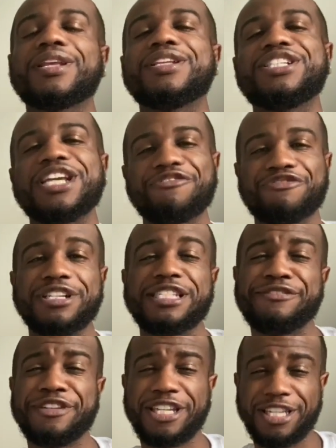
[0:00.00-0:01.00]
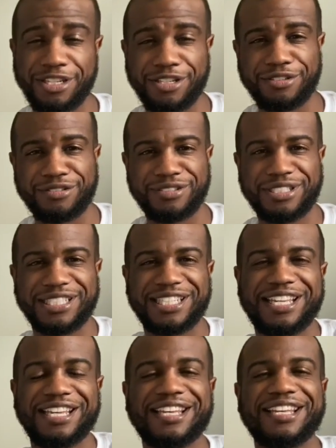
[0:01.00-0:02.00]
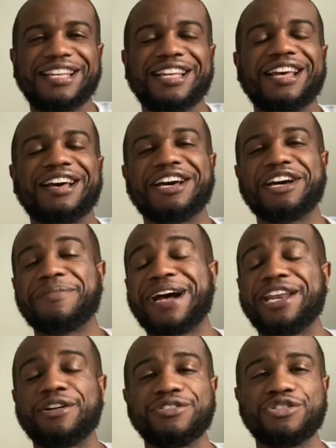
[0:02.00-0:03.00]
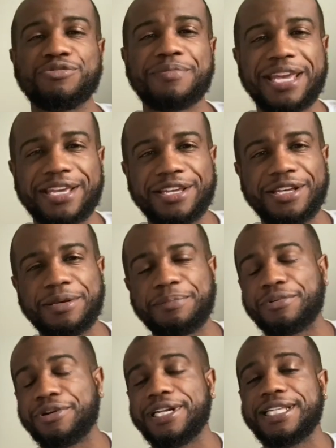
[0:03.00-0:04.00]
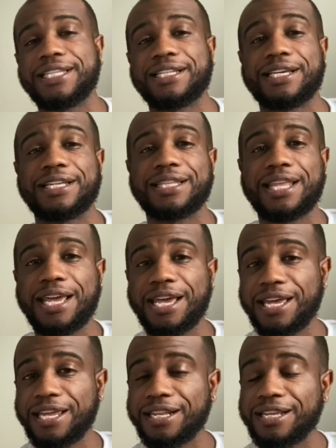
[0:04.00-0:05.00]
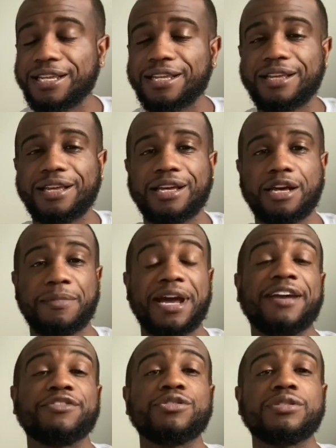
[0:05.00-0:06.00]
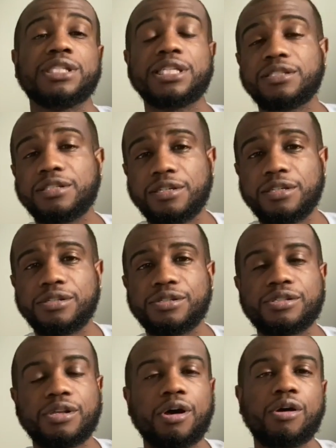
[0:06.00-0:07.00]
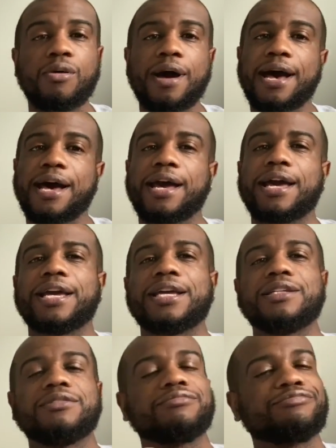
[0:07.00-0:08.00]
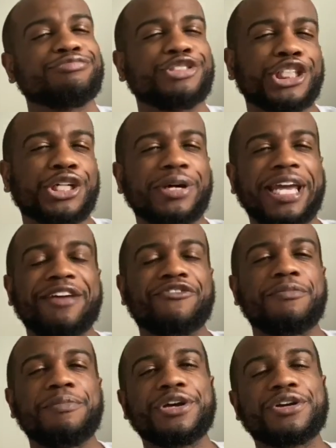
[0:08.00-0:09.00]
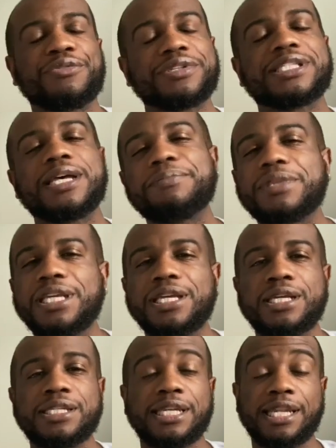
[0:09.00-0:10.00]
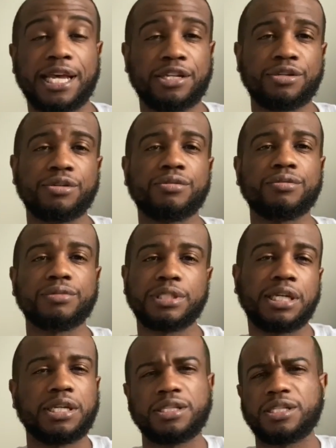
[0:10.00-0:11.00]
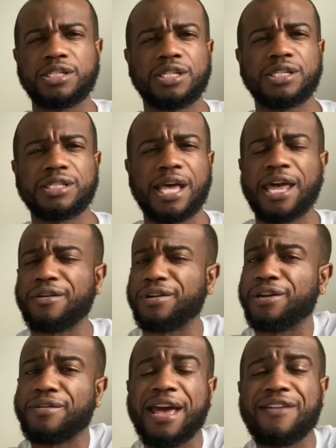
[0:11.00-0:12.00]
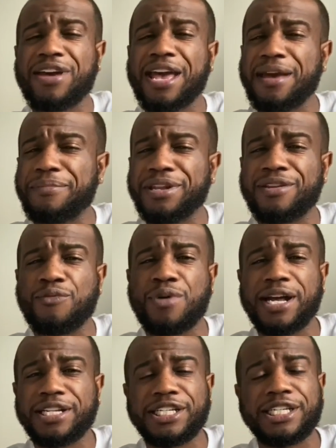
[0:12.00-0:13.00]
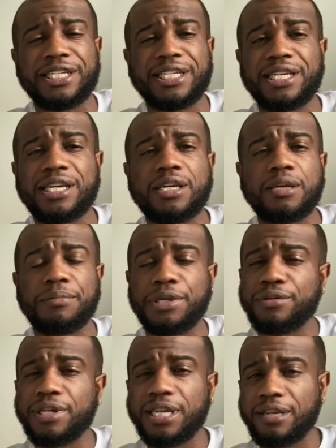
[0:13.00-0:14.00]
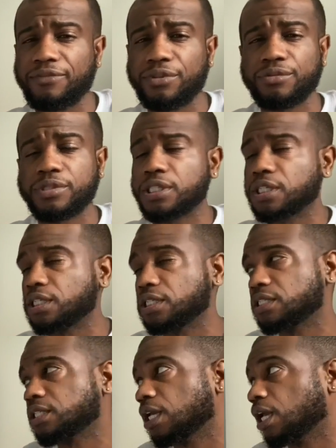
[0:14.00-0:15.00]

Jeffree's videos. I don't do makeup or anything like that. I have two sisters, so I, you know, am familiar with some things, and I do tend to just, I don't know, have a habit of watching beauty influencers.